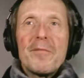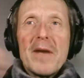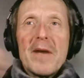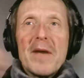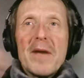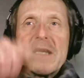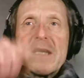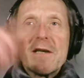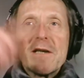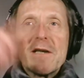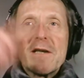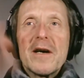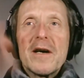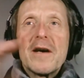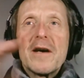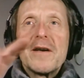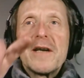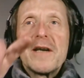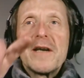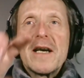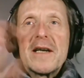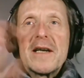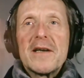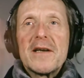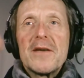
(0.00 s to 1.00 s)
page
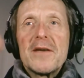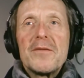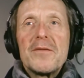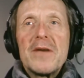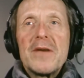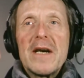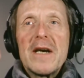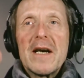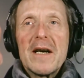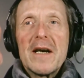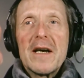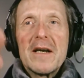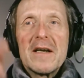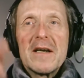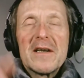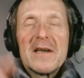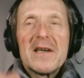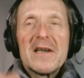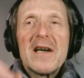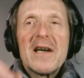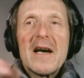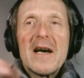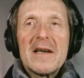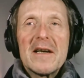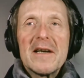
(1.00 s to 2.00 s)
that we can
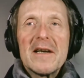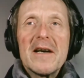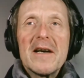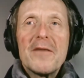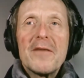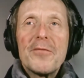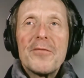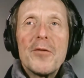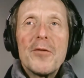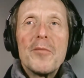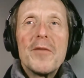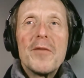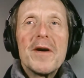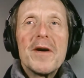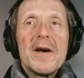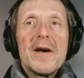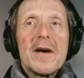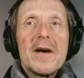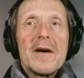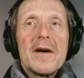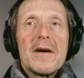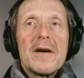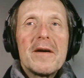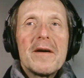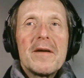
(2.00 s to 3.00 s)
start from
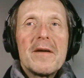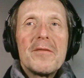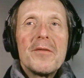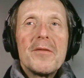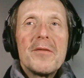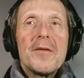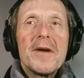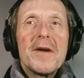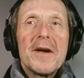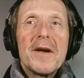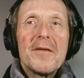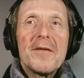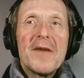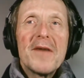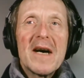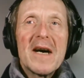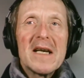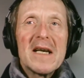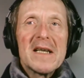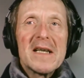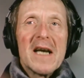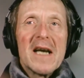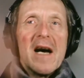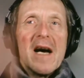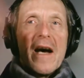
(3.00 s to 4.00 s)
the
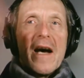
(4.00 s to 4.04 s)
device,